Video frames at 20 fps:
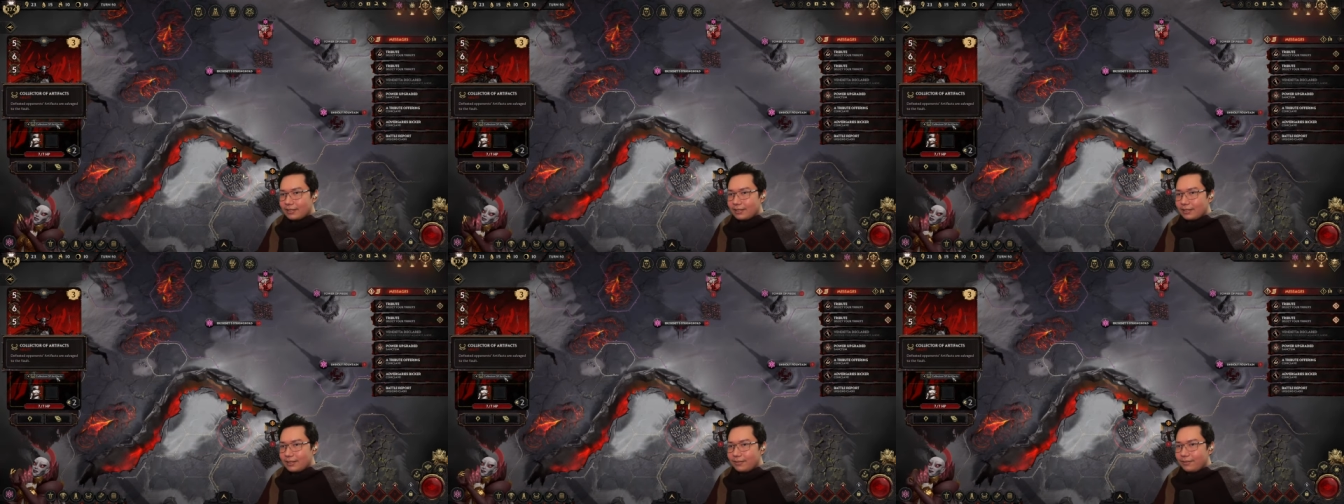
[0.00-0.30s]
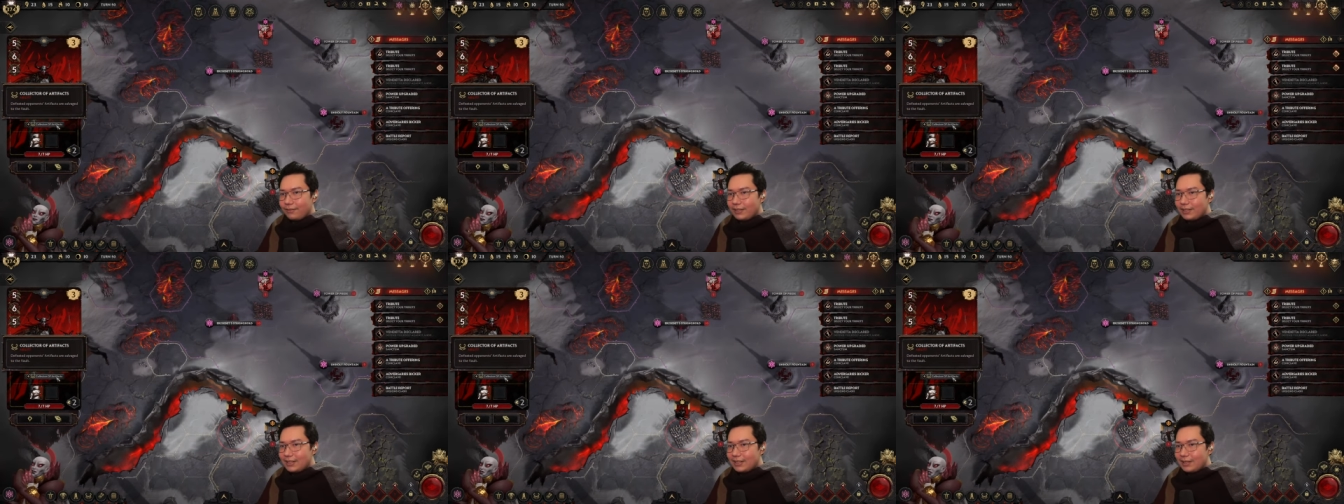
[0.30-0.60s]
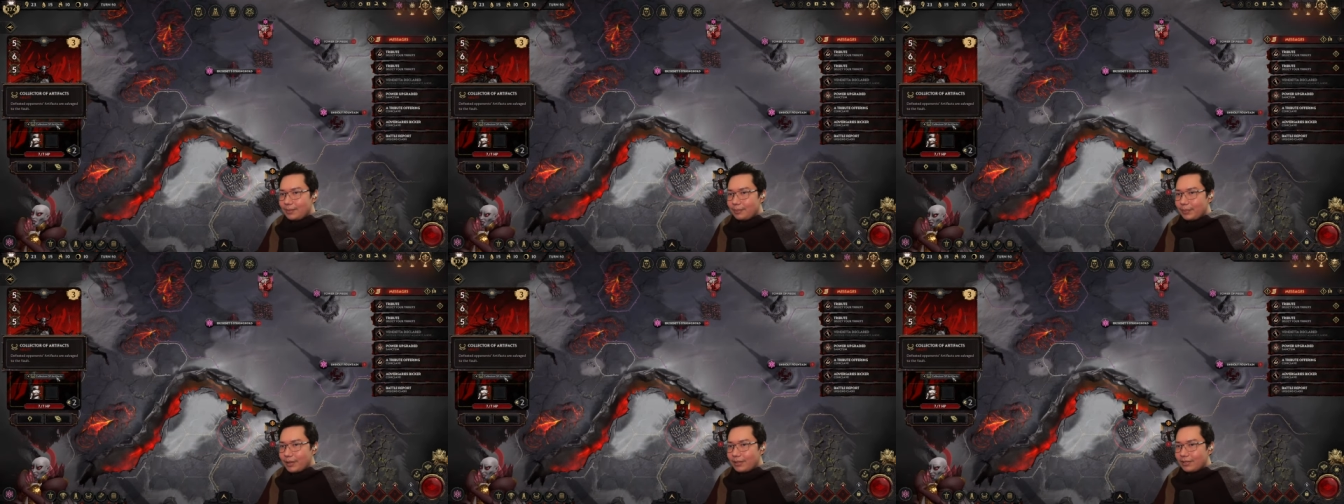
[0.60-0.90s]
Defeated
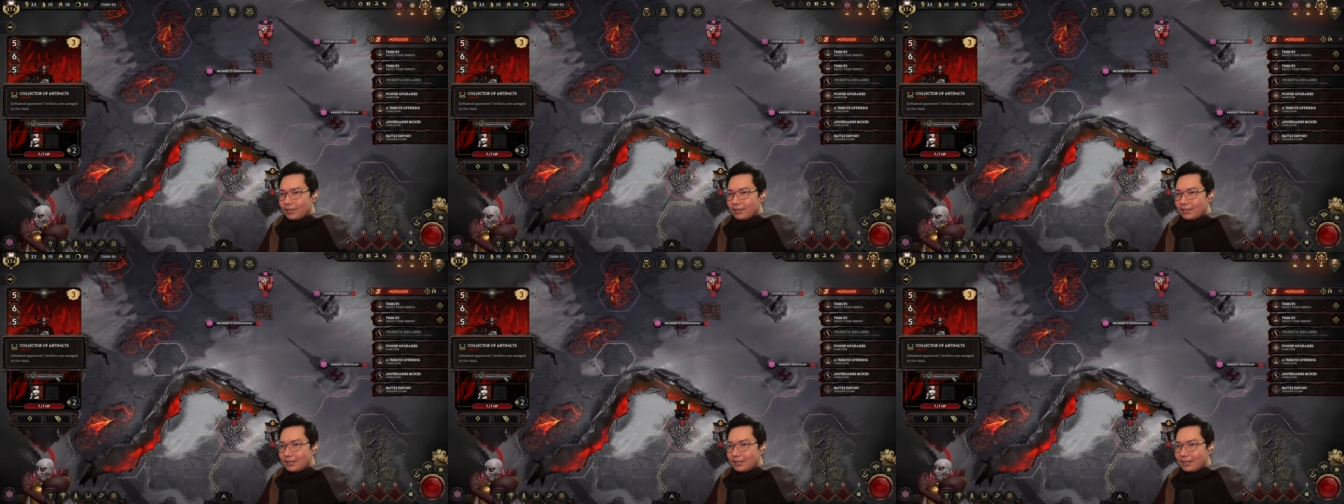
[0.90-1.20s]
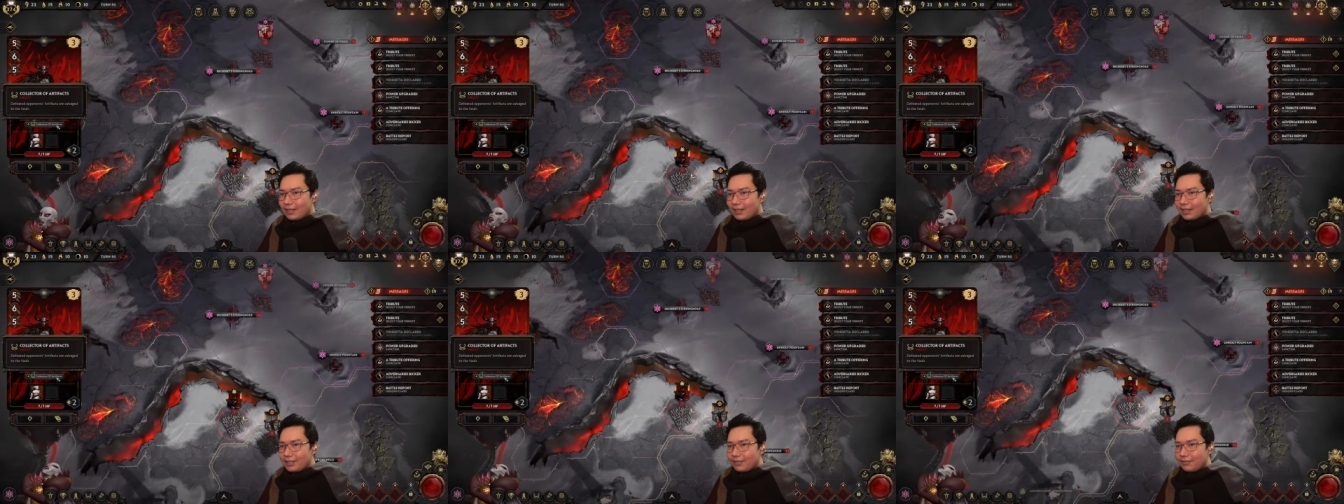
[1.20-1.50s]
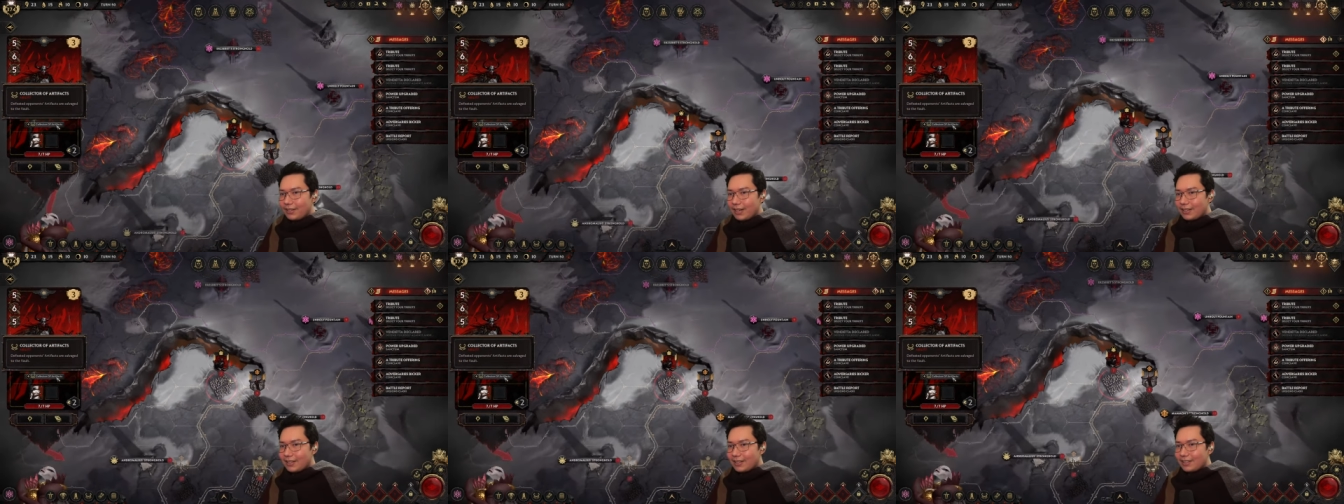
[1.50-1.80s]
opponents'
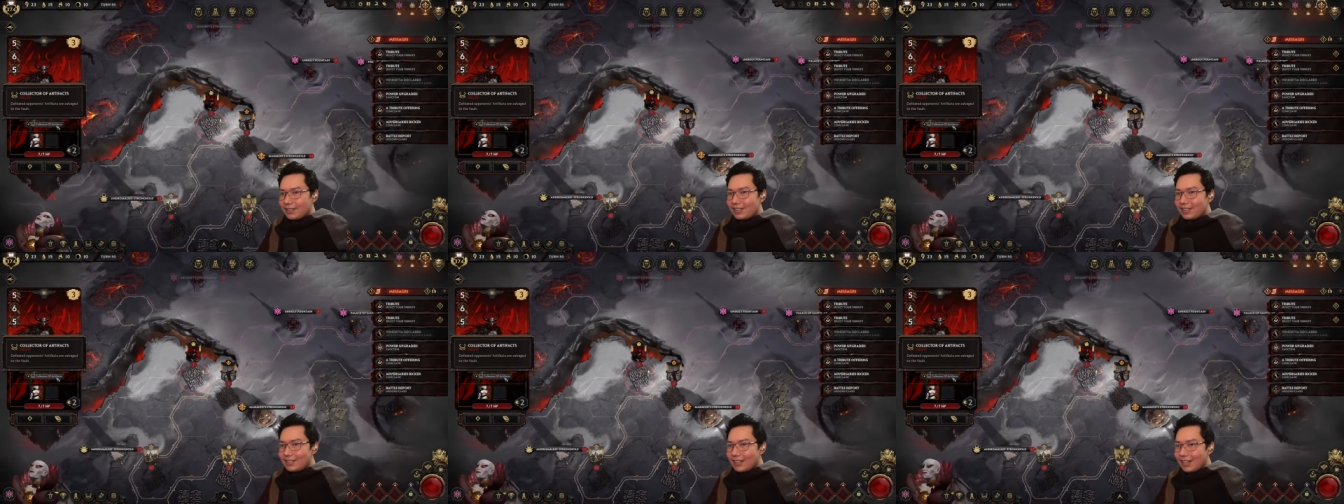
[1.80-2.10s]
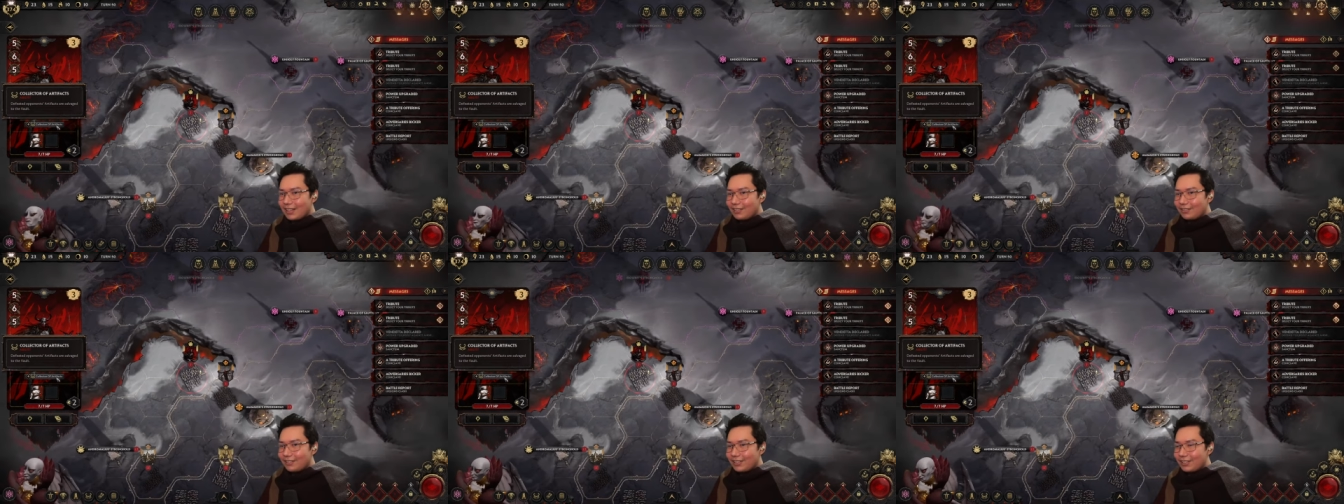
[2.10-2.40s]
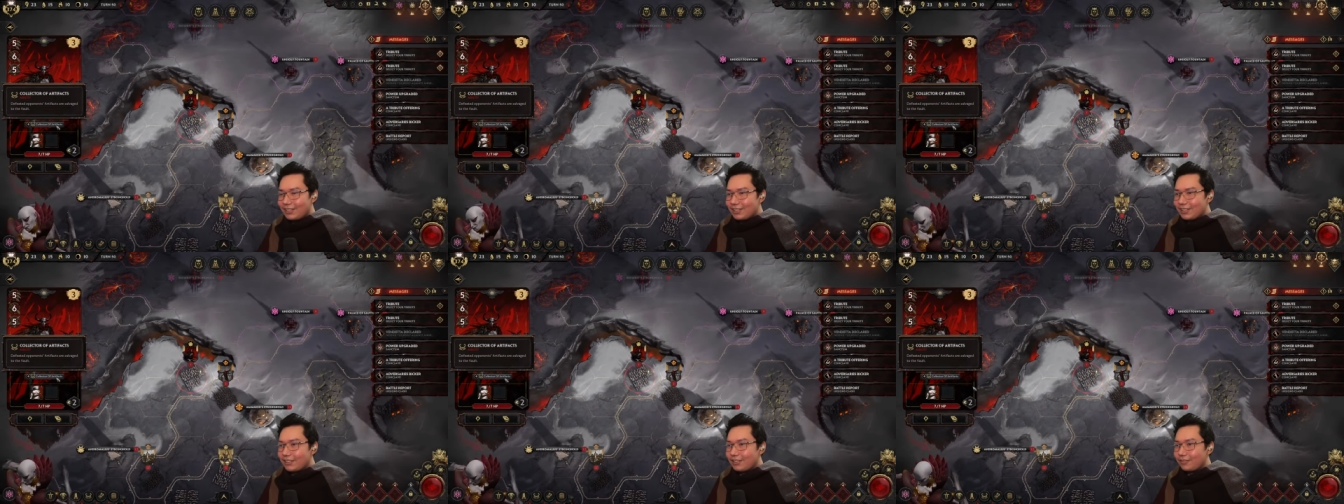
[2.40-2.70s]
artifacts are
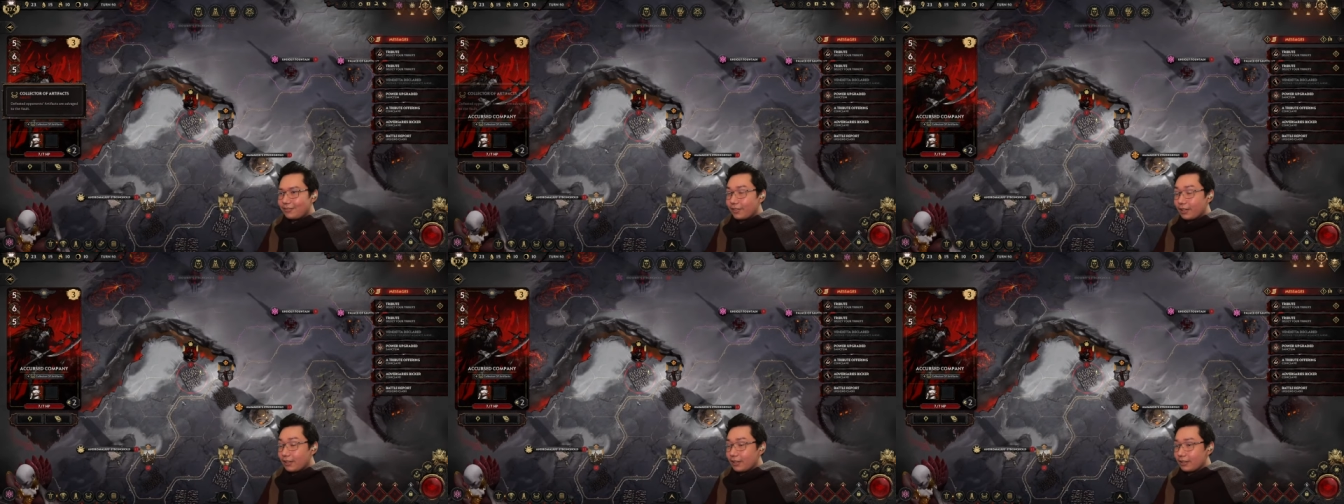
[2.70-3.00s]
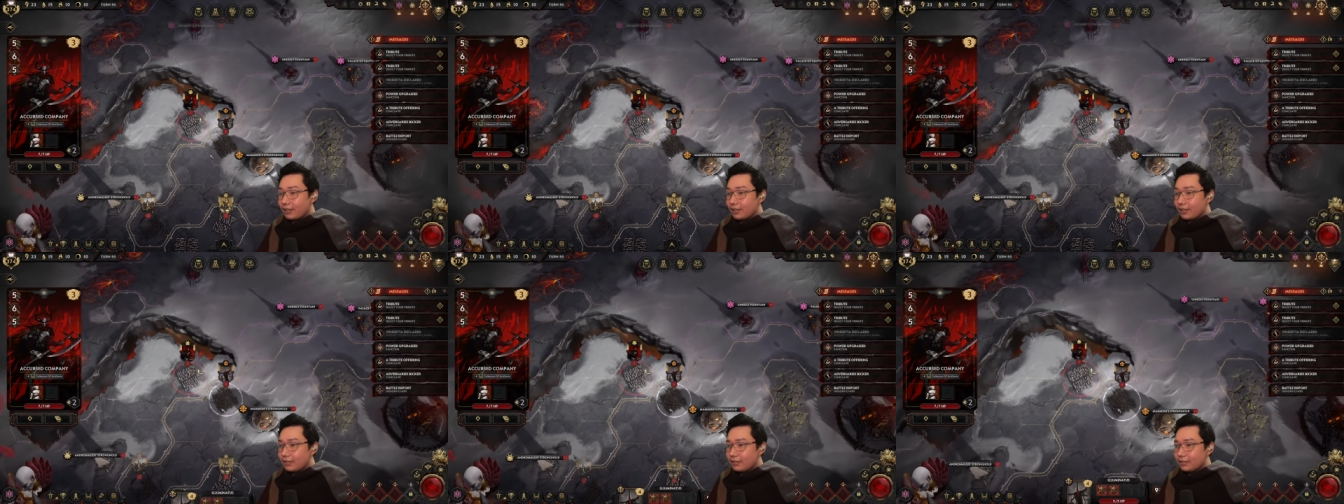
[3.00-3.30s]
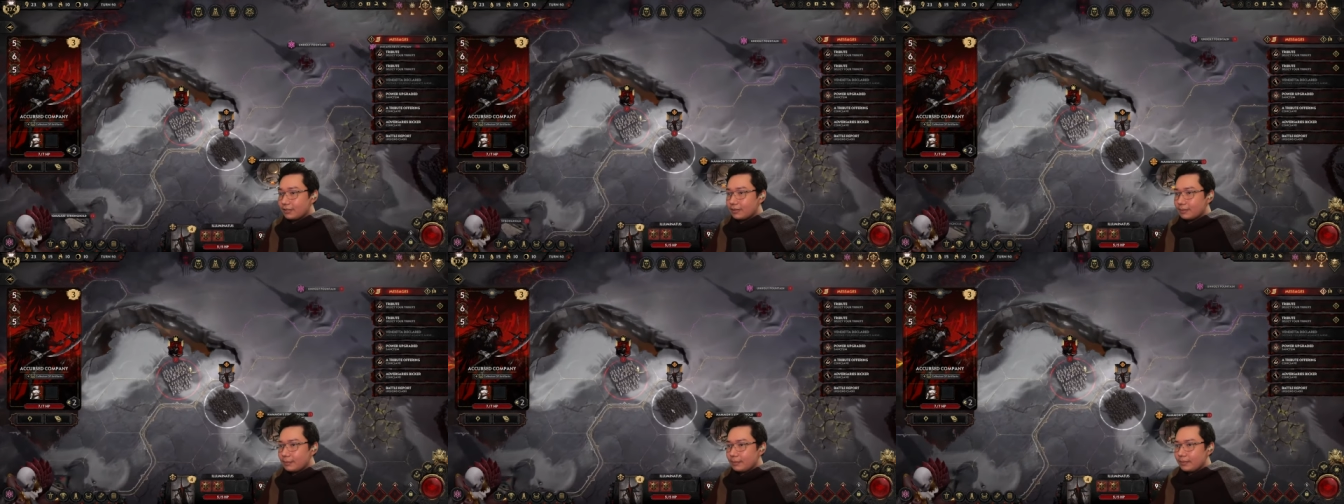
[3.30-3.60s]
salvaged to the vault. Oh.